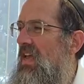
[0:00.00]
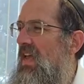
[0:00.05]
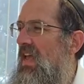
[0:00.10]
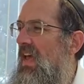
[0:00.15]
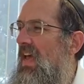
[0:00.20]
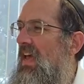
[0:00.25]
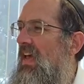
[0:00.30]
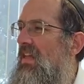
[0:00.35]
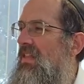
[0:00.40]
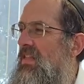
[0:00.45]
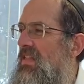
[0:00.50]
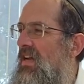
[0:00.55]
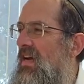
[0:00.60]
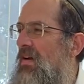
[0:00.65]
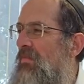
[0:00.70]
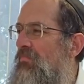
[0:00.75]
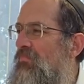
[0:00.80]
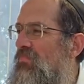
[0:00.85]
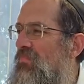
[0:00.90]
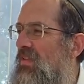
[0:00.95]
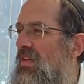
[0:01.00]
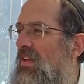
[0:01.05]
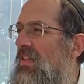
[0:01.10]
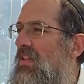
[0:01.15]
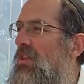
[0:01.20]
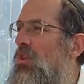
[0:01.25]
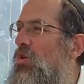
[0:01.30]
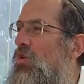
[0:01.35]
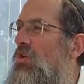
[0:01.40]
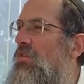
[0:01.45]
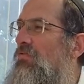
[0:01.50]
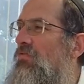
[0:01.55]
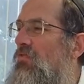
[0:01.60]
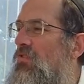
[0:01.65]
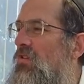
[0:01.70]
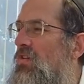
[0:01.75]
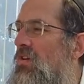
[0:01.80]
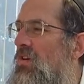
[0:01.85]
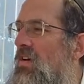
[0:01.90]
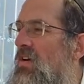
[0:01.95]
and looked
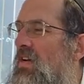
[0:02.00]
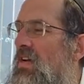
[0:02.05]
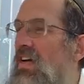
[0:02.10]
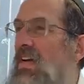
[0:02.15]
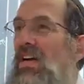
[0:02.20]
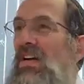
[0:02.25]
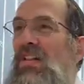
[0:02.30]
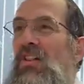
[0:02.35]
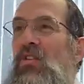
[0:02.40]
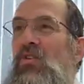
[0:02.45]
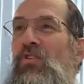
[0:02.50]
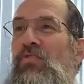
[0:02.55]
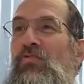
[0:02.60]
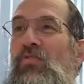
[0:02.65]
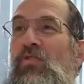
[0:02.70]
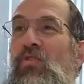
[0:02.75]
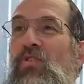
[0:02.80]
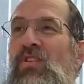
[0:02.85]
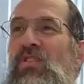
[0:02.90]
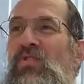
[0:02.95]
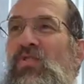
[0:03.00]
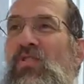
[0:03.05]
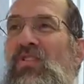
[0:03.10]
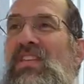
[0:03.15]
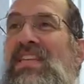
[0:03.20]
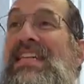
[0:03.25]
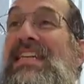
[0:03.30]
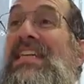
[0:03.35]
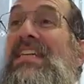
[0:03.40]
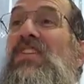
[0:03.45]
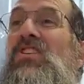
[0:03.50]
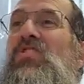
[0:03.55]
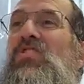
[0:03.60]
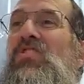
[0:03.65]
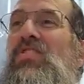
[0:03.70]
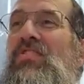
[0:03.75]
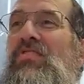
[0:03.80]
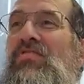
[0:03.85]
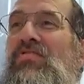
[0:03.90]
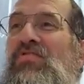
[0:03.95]
for sort of
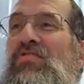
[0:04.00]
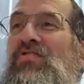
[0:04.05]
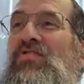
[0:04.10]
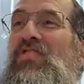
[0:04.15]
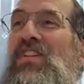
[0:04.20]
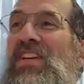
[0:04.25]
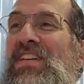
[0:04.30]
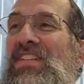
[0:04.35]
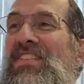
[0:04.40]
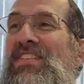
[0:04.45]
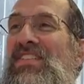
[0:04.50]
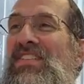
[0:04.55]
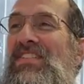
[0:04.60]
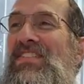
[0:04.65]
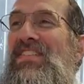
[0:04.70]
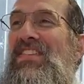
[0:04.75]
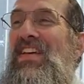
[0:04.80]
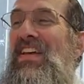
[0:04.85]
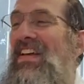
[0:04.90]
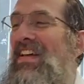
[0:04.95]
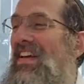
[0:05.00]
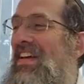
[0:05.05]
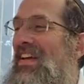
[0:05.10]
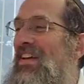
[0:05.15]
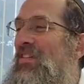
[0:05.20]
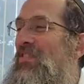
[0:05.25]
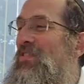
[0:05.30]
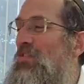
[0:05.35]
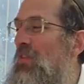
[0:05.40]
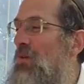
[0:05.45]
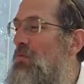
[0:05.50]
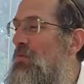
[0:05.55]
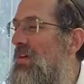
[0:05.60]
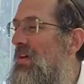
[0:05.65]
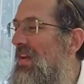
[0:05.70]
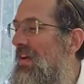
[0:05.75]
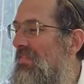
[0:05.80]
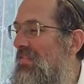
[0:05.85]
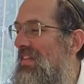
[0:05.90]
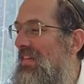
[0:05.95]
Yiddish phrases so that we
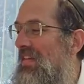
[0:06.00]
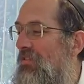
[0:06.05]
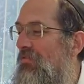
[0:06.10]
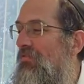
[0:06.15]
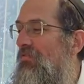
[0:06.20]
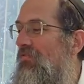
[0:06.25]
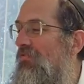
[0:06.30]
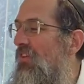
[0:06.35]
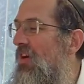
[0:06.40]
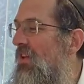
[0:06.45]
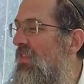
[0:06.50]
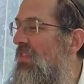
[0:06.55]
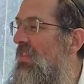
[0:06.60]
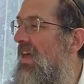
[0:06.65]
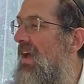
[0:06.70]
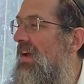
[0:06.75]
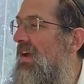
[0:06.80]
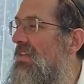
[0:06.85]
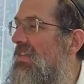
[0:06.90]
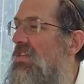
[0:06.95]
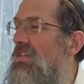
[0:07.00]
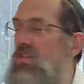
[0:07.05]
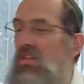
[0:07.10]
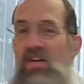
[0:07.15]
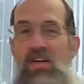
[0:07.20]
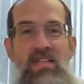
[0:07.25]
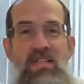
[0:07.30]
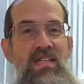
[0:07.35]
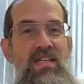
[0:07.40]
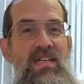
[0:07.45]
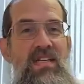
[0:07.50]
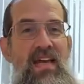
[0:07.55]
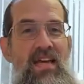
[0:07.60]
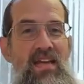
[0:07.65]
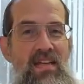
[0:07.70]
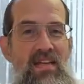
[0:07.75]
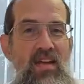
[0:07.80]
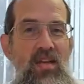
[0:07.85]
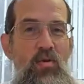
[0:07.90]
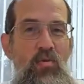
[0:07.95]
could have a little fun. I could discuss it, and I
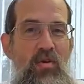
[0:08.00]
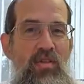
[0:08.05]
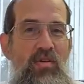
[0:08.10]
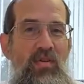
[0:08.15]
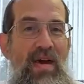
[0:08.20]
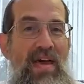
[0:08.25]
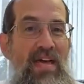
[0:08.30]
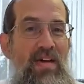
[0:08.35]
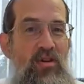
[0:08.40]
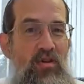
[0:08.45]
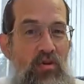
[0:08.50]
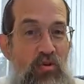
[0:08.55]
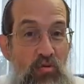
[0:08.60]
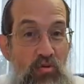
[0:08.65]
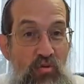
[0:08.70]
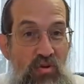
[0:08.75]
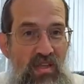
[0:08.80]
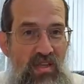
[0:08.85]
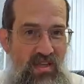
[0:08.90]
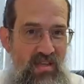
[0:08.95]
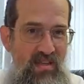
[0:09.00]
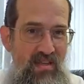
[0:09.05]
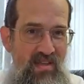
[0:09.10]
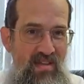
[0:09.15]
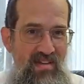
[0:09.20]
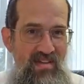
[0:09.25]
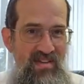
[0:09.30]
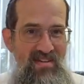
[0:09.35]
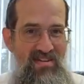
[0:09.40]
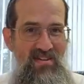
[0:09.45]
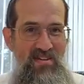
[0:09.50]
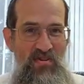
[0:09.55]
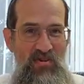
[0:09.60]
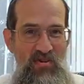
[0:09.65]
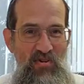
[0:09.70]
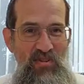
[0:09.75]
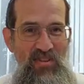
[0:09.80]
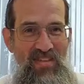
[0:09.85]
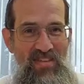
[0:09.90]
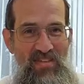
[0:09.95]
could tell you whether I agree
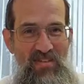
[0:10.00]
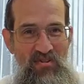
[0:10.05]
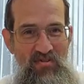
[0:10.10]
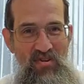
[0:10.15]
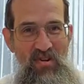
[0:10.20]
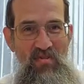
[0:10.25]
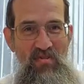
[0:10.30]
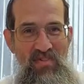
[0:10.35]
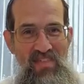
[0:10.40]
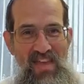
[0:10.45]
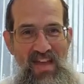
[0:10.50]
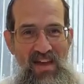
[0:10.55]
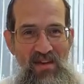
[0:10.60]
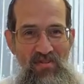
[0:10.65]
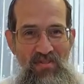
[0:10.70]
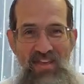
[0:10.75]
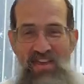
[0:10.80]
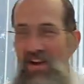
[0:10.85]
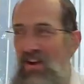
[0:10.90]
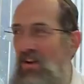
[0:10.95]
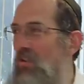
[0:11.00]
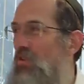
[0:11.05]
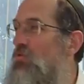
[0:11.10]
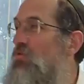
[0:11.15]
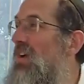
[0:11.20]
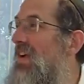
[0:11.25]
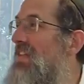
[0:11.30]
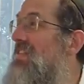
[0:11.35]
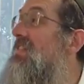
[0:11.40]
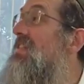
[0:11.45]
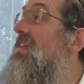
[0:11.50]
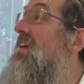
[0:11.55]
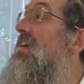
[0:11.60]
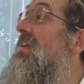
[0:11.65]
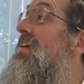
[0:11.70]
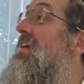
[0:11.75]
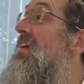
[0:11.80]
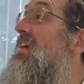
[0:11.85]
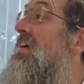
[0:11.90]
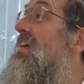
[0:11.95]
or disagree with how they are
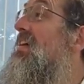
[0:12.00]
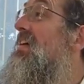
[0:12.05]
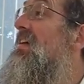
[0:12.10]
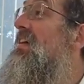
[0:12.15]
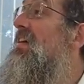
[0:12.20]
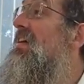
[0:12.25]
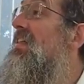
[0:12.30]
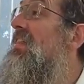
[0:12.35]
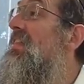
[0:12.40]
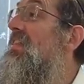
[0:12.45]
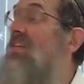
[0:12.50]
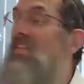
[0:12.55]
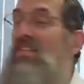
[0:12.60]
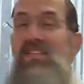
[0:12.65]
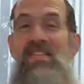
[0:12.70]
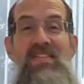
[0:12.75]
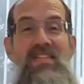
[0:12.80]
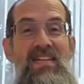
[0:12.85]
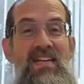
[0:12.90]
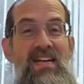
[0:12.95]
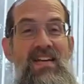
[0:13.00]
translating this